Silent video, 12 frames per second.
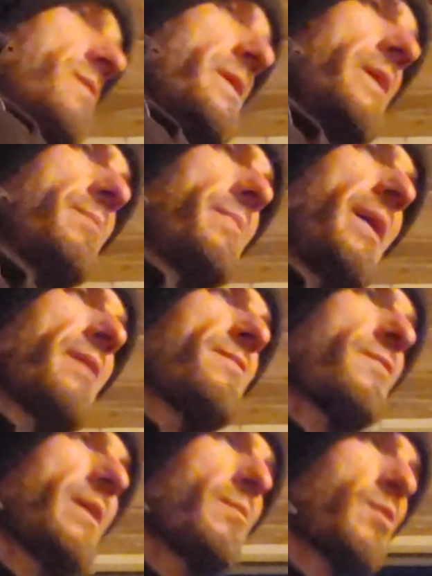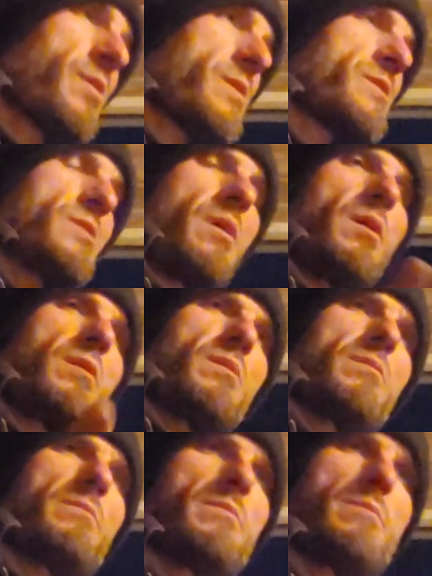in the Empath framework. It's
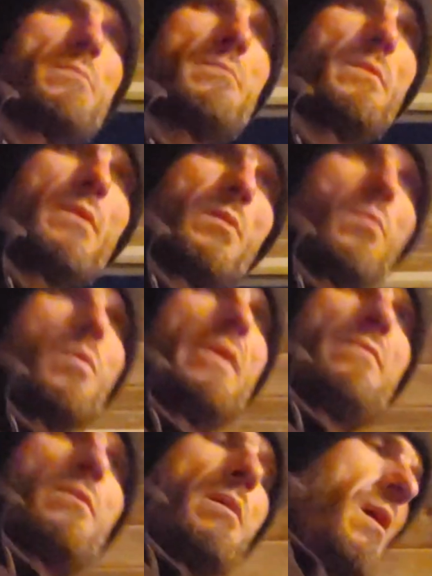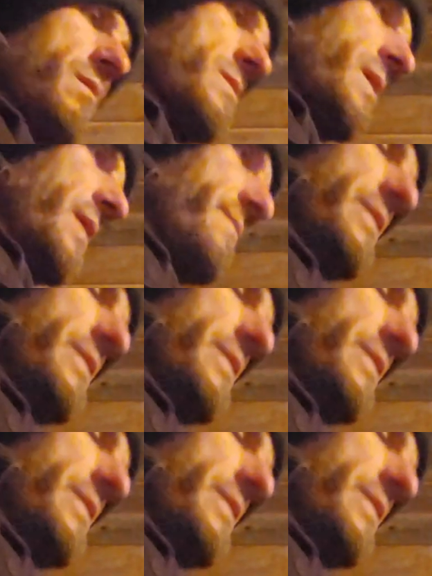all in the Weaver Archive